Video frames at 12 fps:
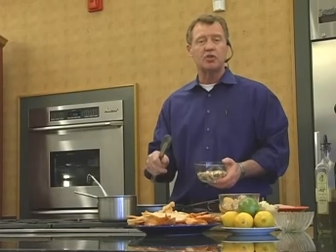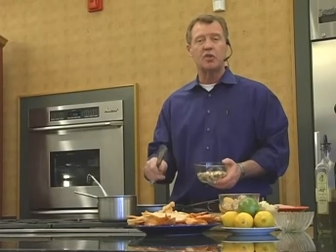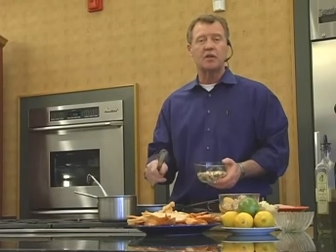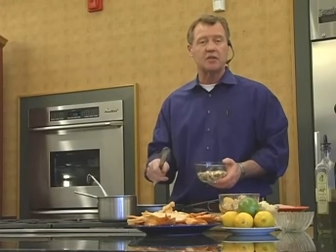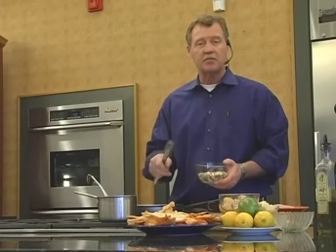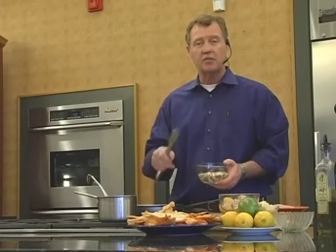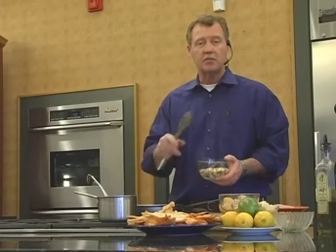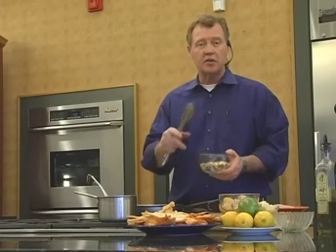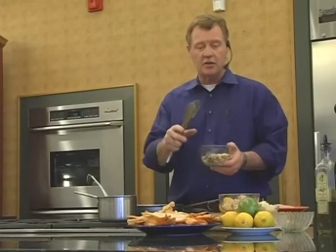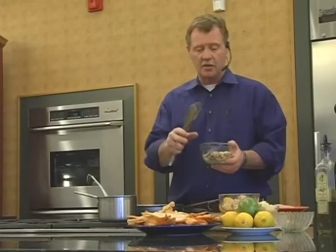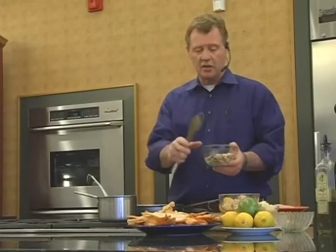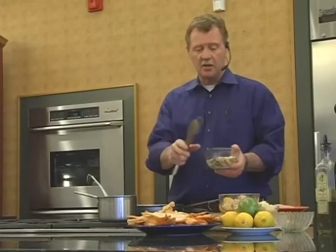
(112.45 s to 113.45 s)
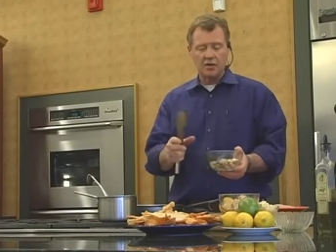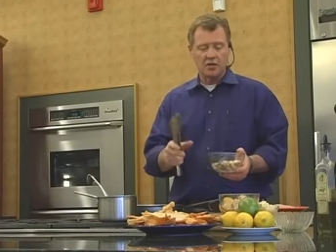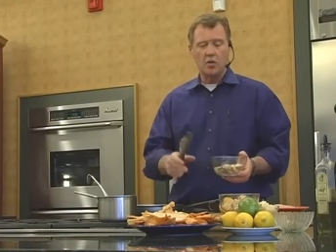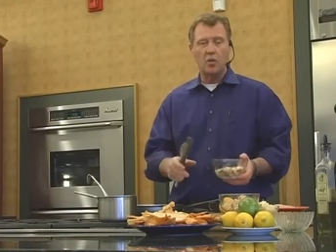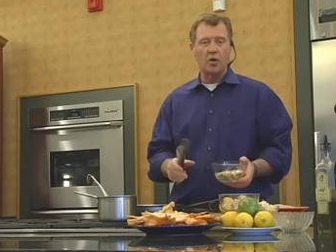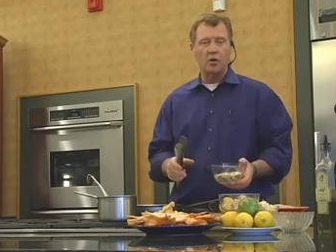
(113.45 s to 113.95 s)
chunks from your
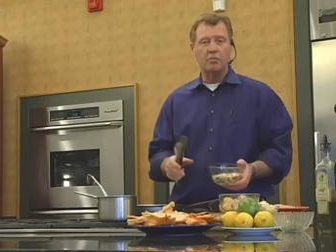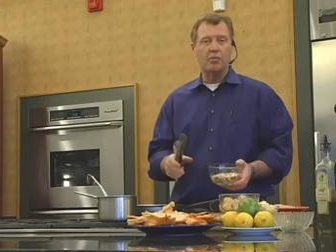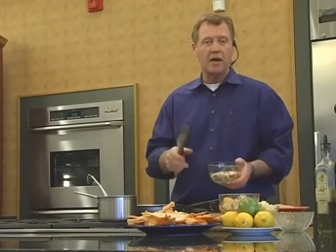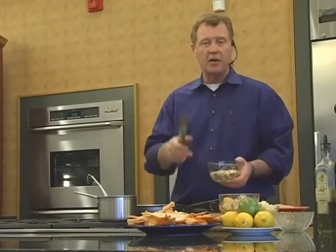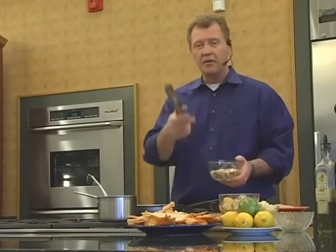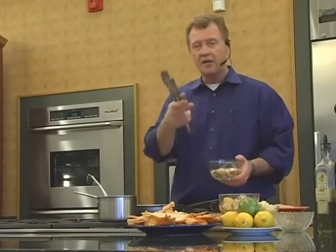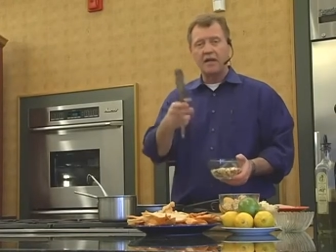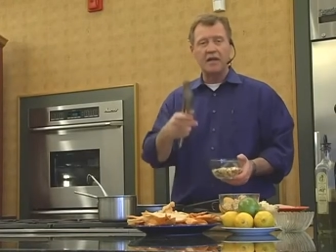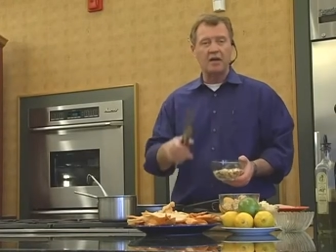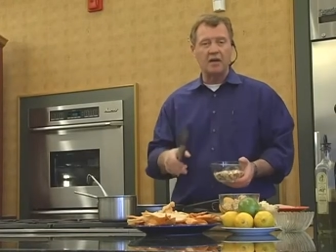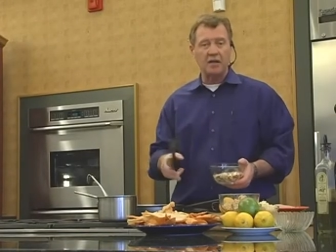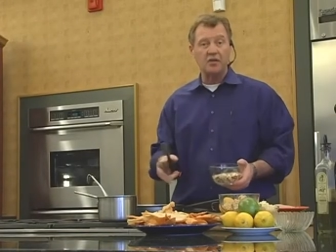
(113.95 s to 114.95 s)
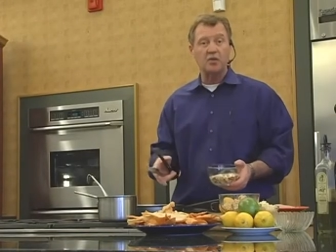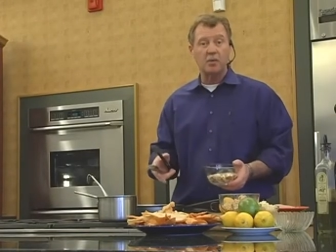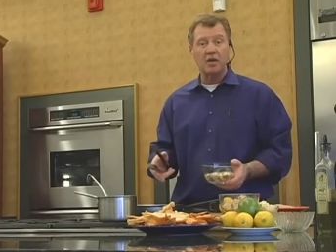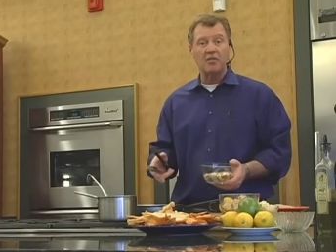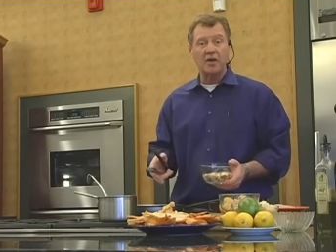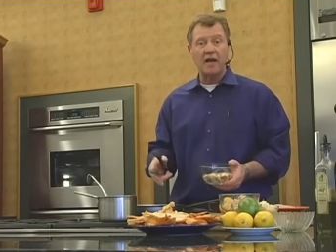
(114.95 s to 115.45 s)
quarter pound of Land O'Lakes or
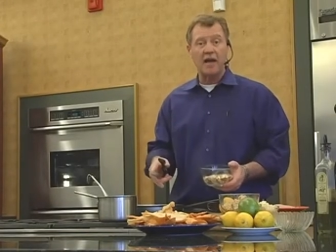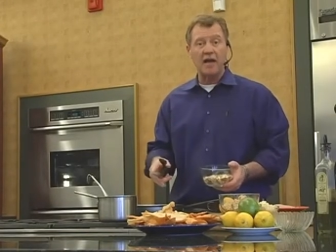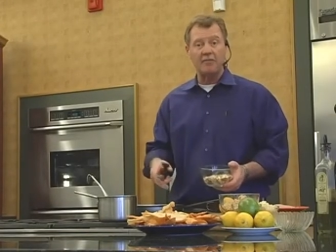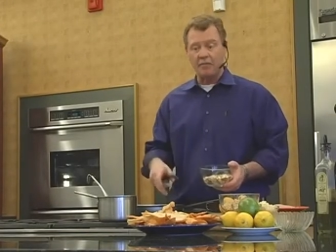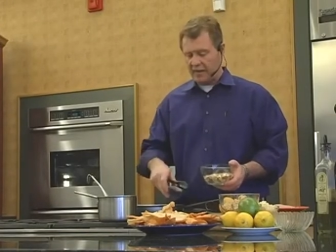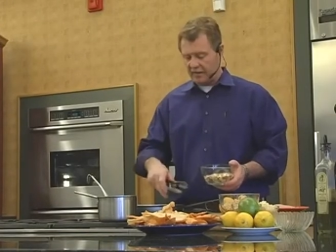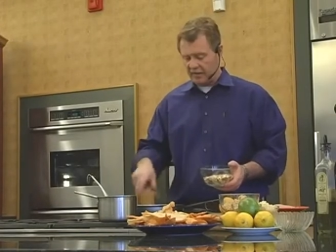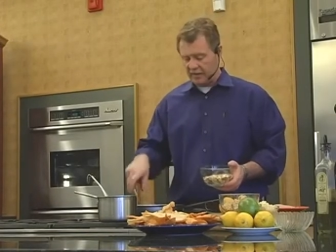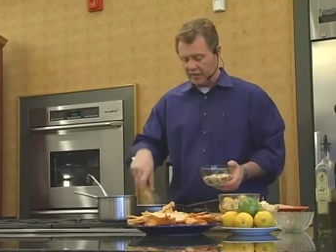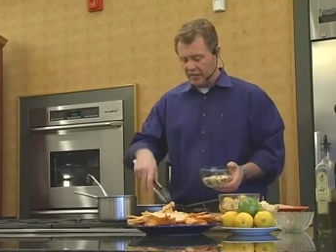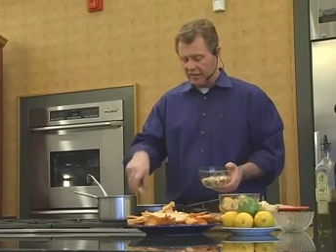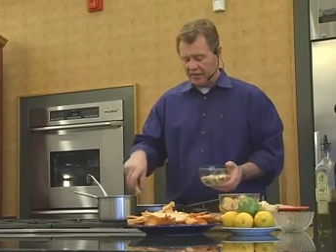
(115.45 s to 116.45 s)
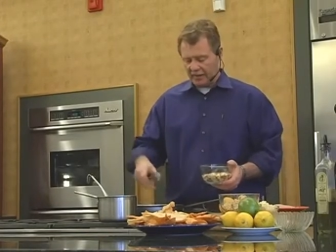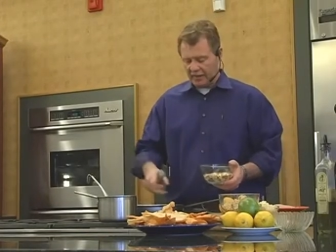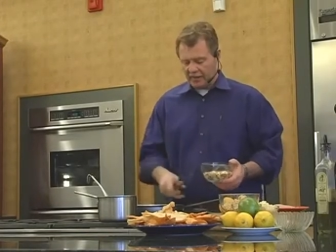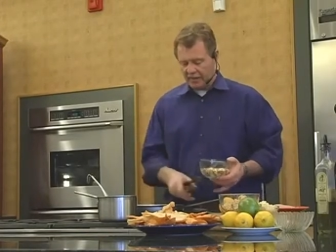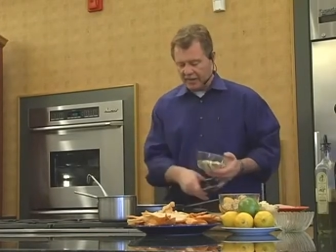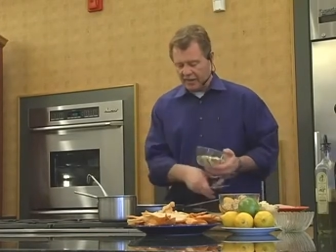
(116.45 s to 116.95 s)
whatever you have back there and
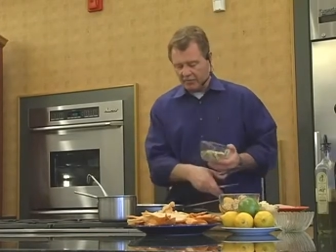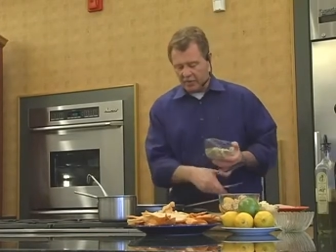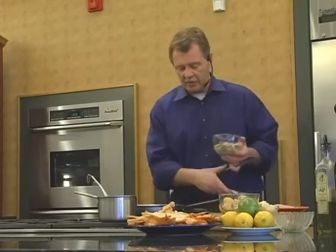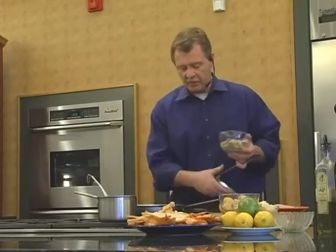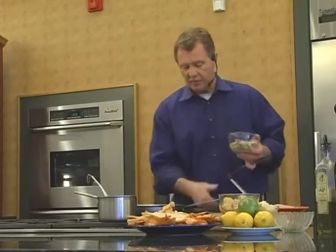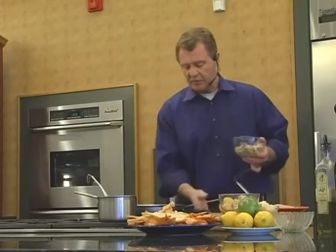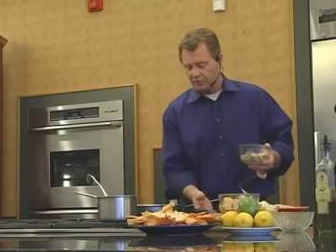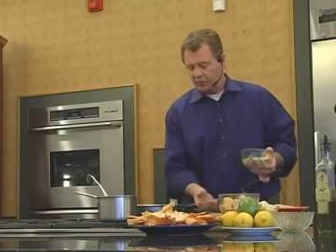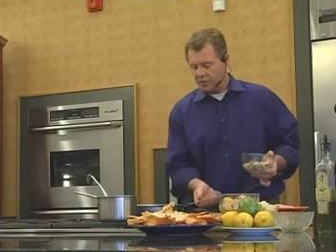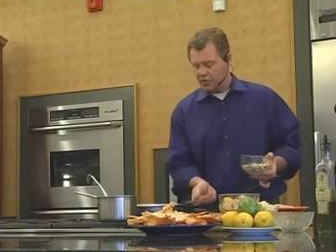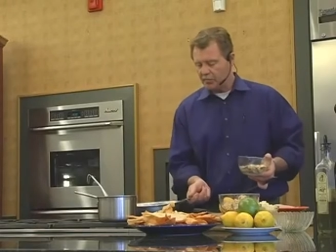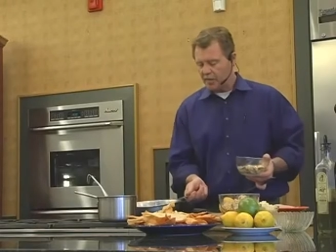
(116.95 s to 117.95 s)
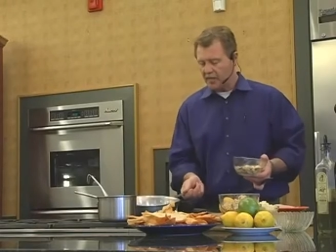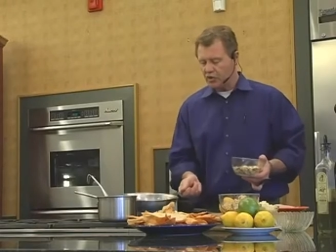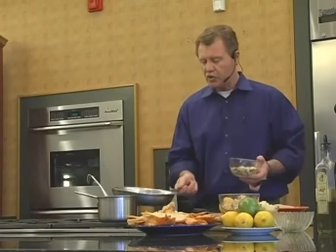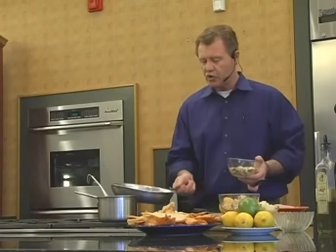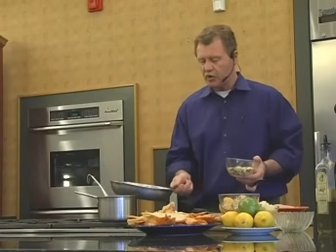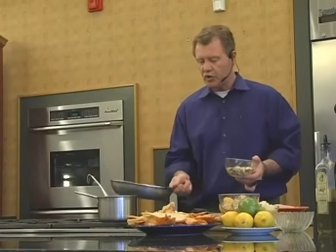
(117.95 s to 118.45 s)
let that melt. Just make
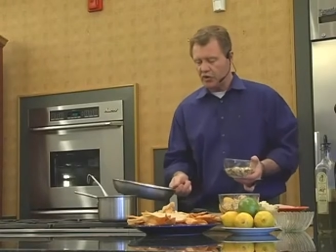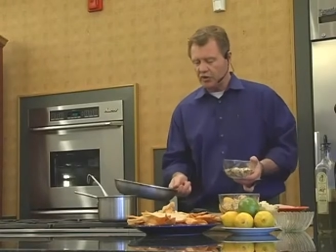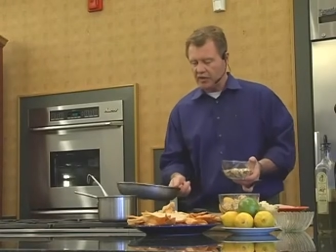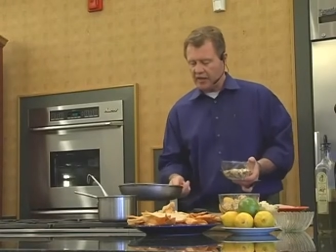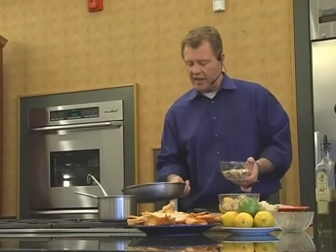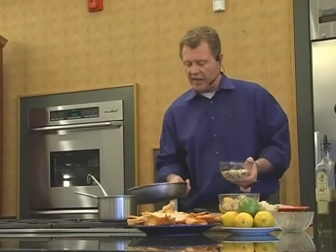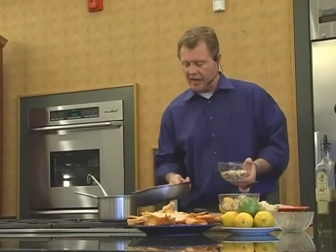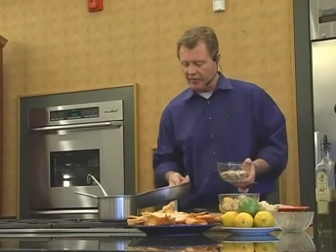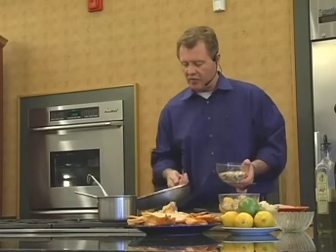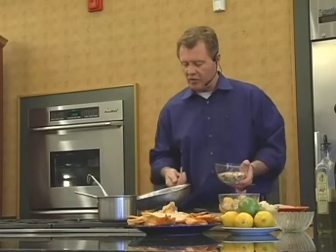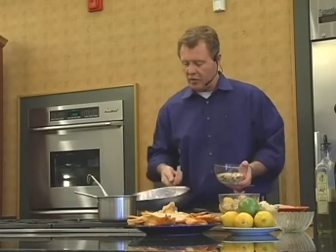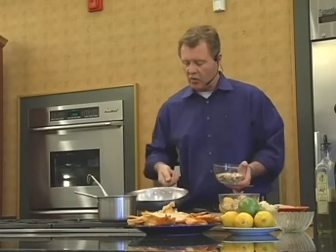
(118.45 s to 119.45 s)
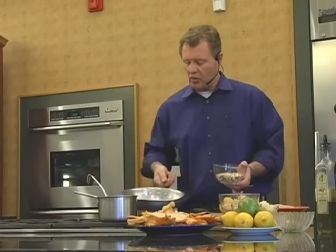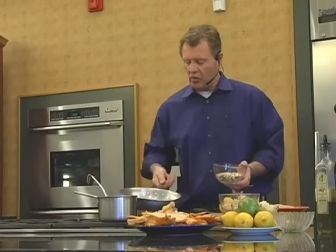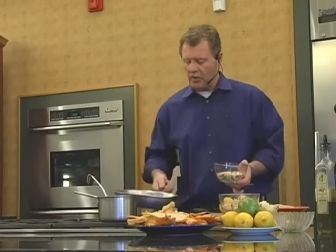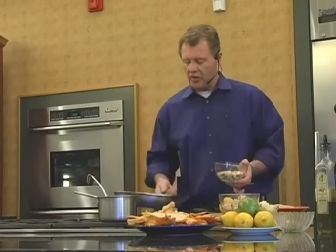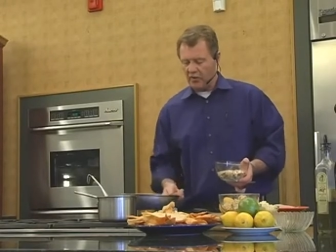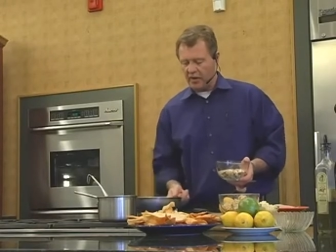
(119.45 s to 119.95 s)
sure that you have it all the
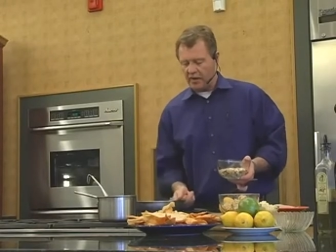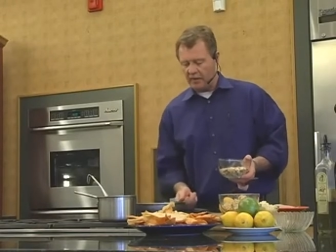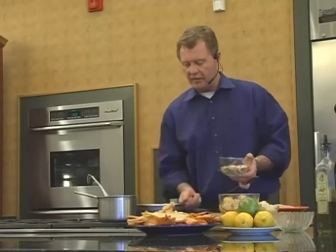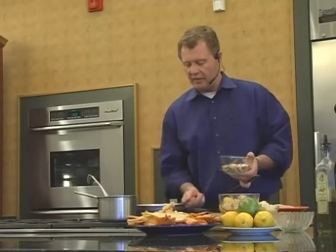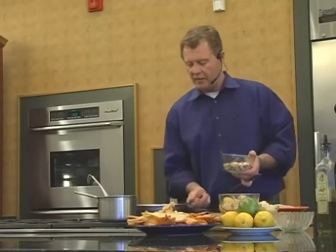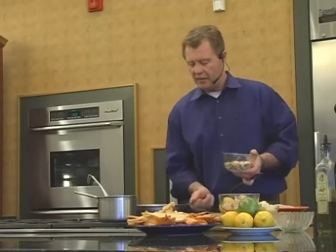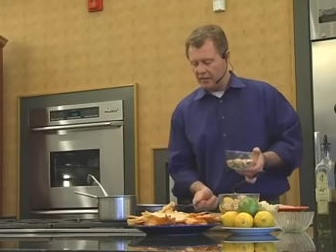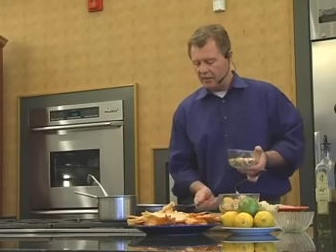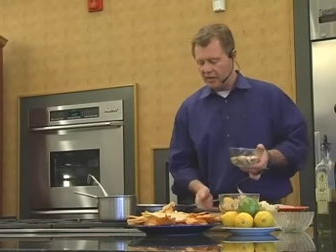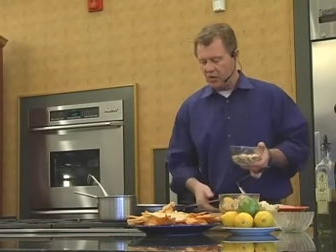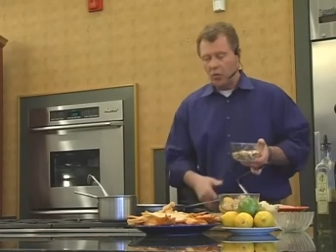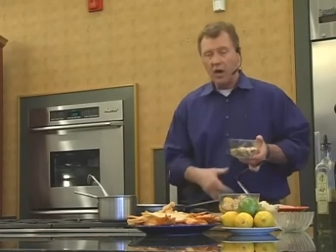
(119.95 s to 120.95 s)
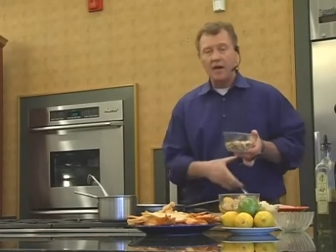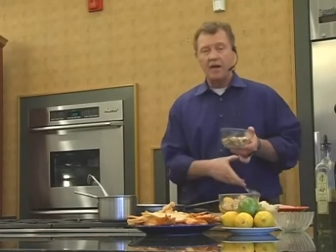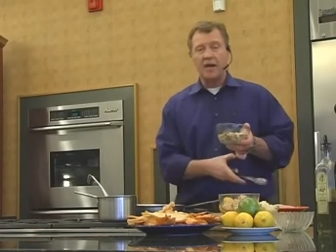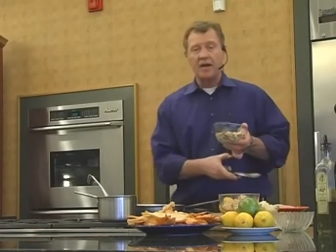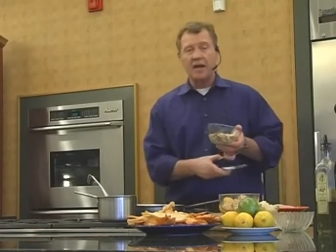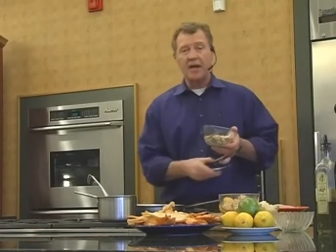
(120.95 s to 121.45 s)
way around. And you want
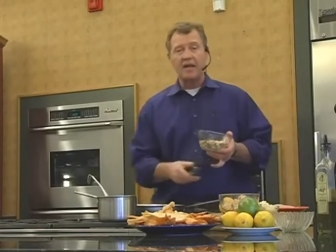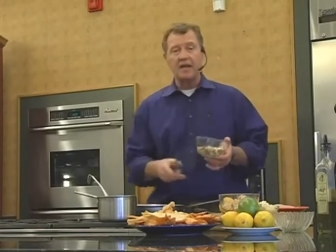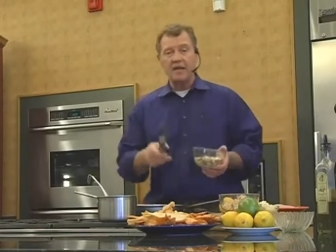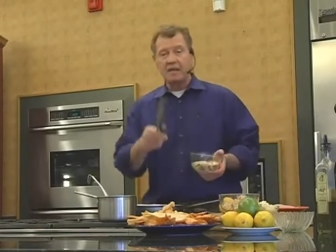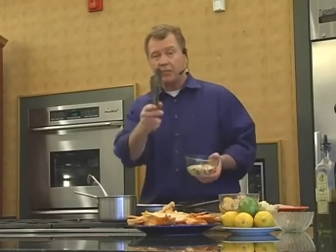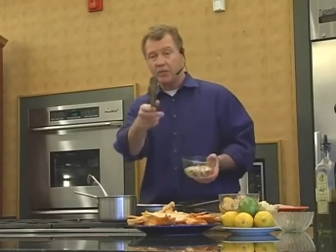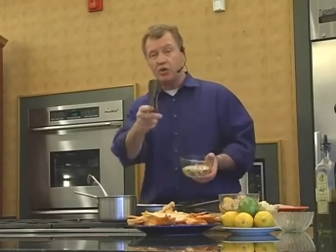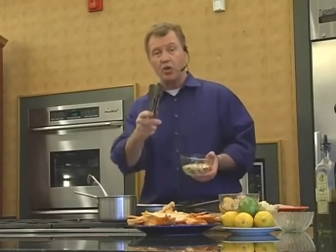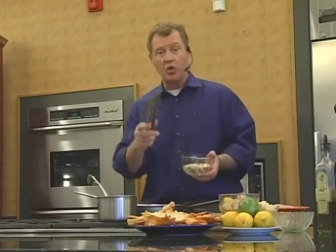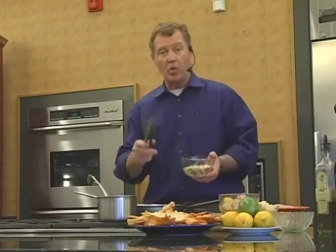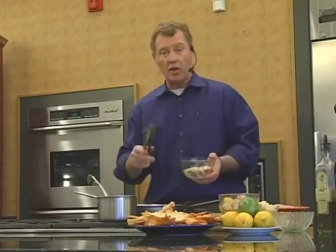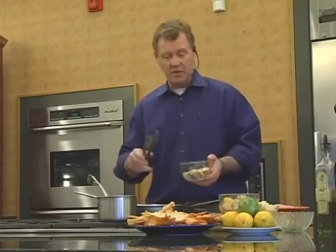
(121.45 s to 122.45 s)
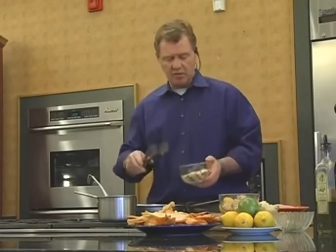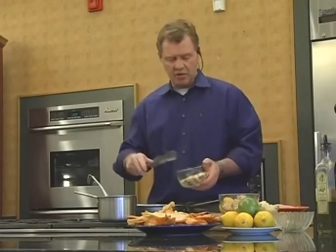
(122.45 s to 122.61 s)
it on high heat, but you don't want the